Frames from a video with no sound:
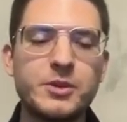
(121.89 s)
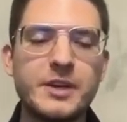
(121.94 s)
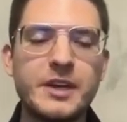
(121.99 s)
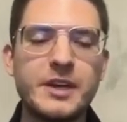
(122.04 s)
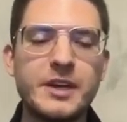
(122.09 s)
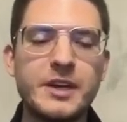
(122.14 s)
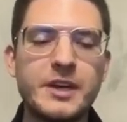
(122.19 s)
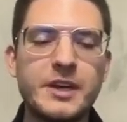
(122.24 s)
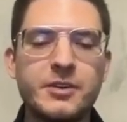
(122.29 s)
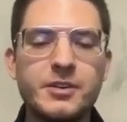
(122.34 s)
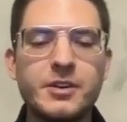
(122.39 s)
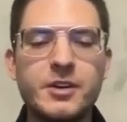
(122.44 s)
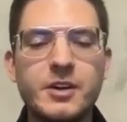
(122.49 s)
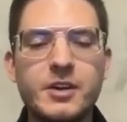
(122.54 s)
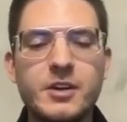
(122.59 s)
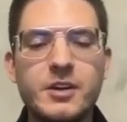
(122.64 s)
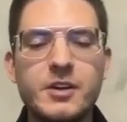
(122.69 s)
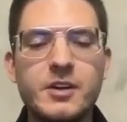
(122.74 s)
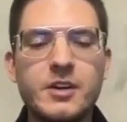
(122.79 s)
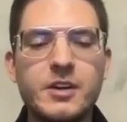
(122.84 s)
together
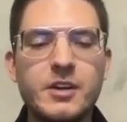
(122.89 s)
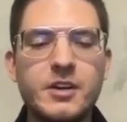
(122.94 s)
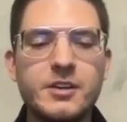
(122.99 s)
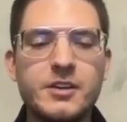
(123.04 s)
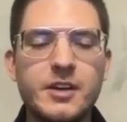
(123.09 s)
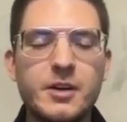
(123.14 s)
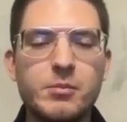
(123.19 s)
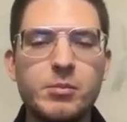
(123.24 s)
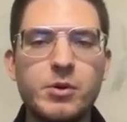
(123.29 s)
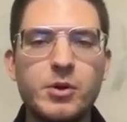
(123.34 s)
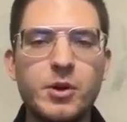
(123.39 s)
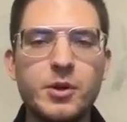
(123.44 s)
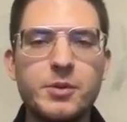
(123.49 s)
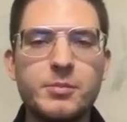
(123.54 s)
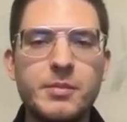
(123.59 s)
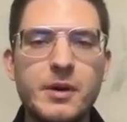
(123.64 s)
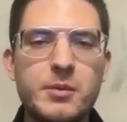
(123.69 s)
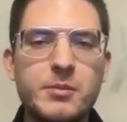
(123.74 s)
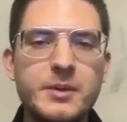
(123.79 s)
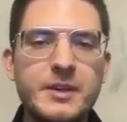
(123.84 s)
and are
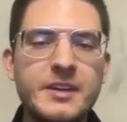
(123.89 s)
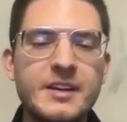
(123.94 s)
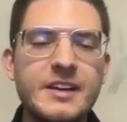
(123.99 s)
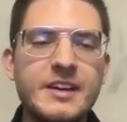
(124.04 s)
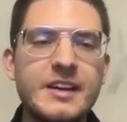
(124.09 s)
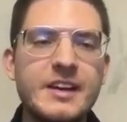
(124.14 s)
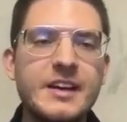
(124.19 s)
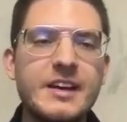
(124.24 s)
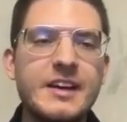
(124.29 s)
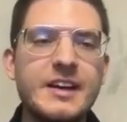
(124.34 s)
employed by me,